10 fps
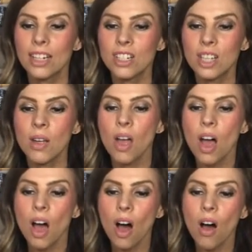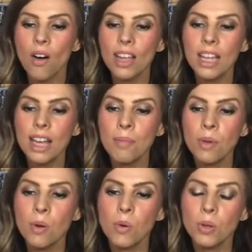So I
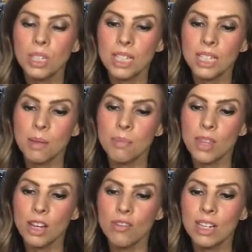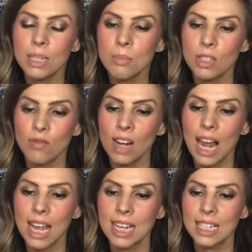ordered something Christmas
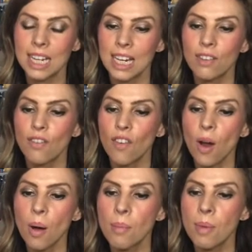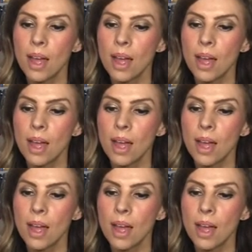related from